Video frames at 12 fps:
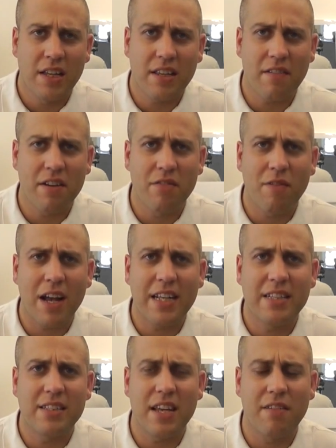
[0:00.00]
They're in a
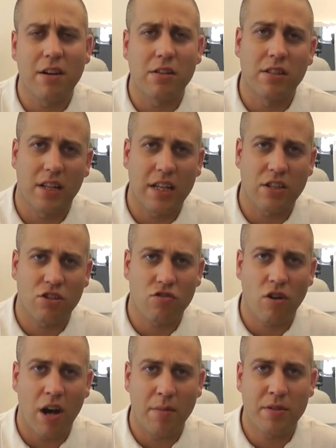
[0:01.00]
RAID 0, so they're
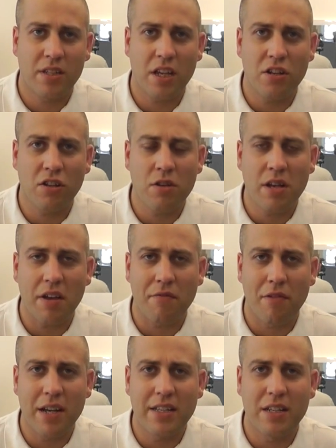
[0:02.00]
striped, so you do get
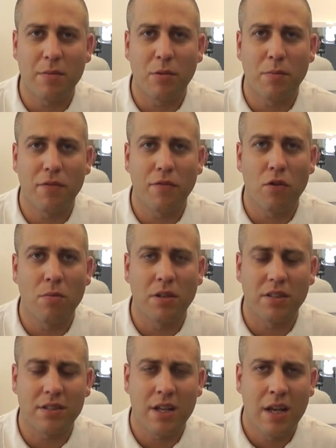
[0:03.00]
reasonable
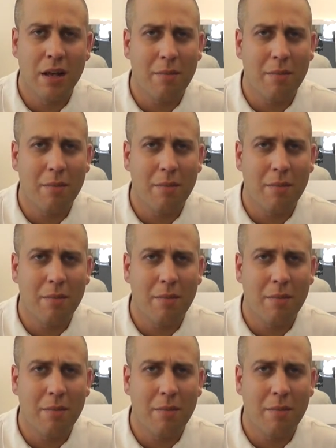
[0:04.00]
performance,